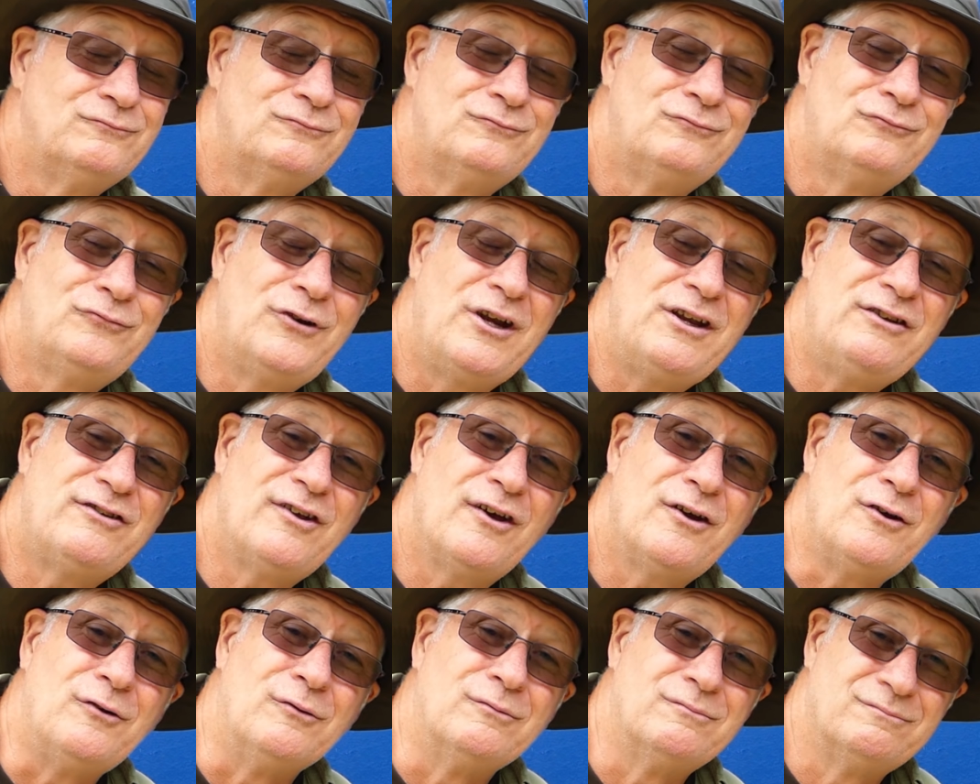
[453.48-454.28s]

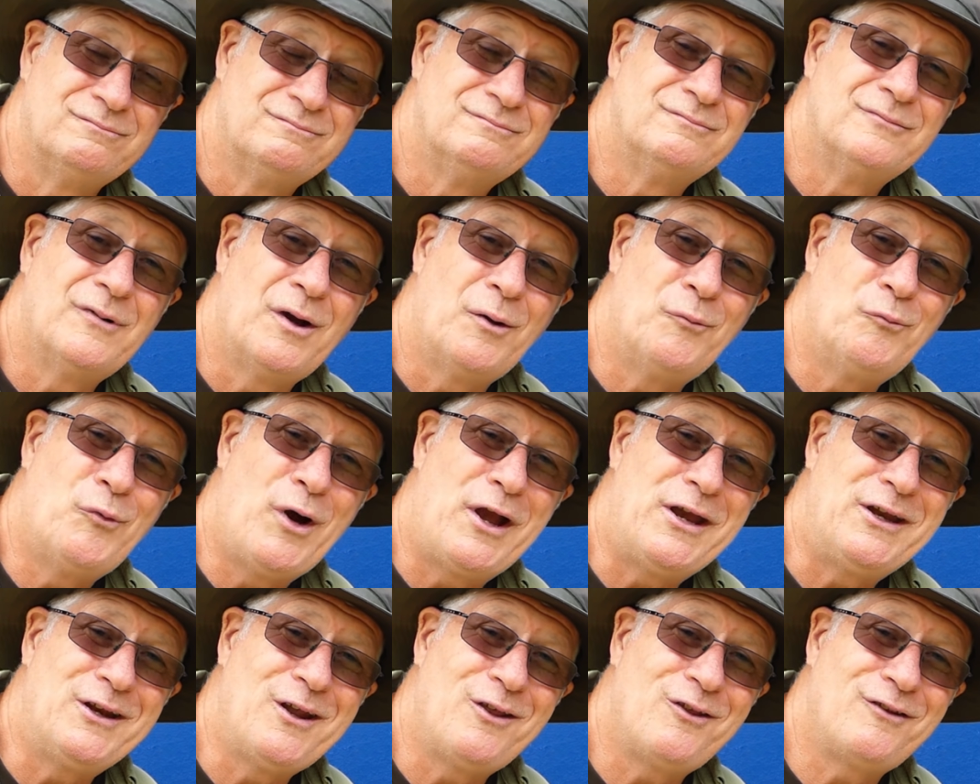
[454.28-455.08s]
redo and
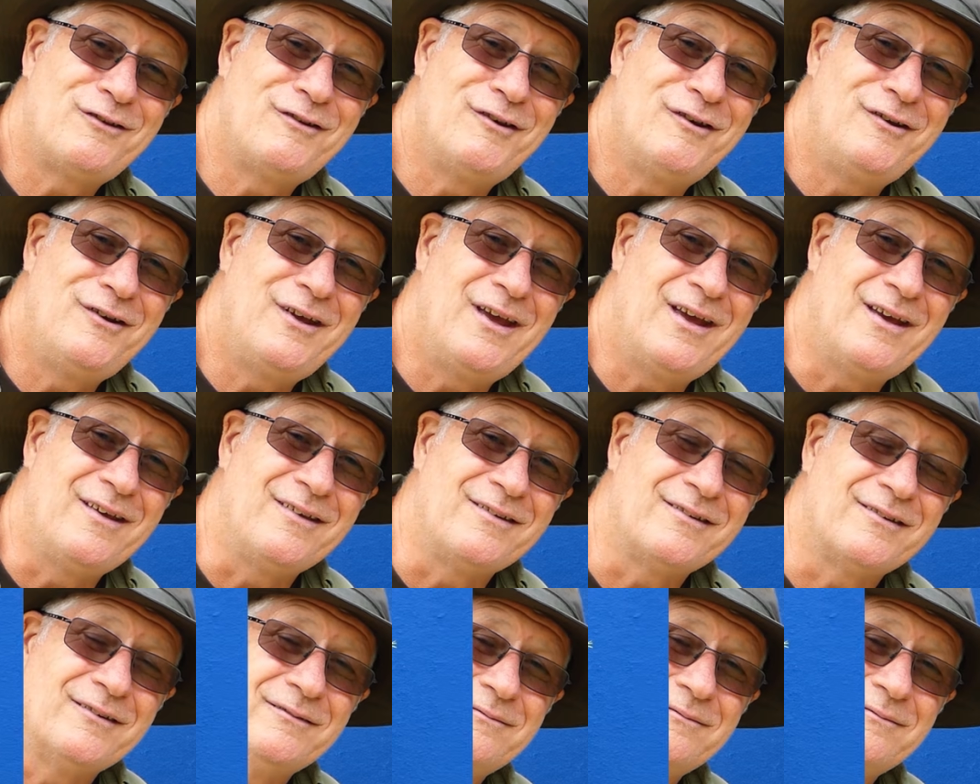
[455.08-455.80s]
wait another 2 years.